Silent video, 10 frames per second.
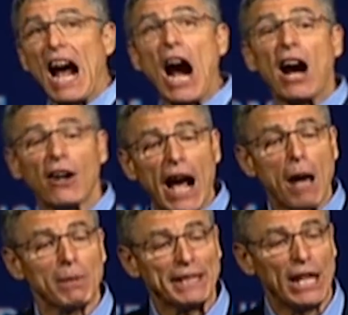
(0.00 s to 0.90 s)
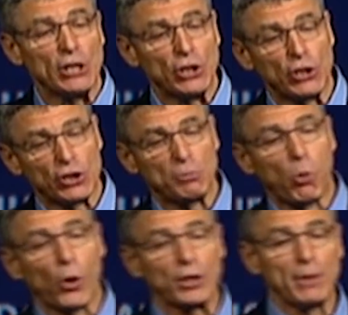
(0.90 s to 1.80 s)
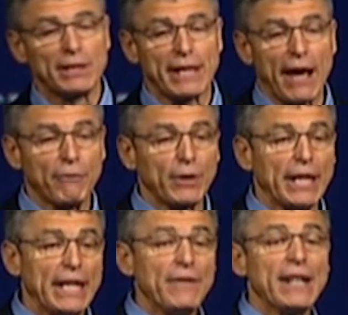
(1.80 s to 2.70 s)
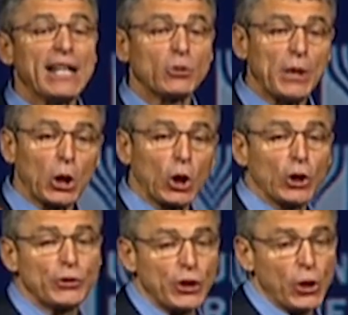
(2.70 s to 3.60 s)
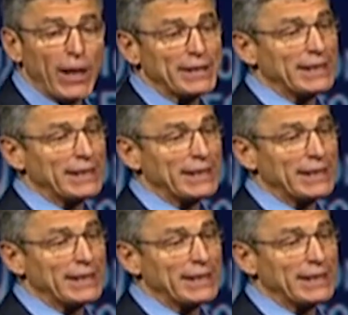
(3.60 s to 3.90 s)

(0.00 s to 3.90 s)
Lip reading: our obligation to support them in this effort, even as we urge the U.S.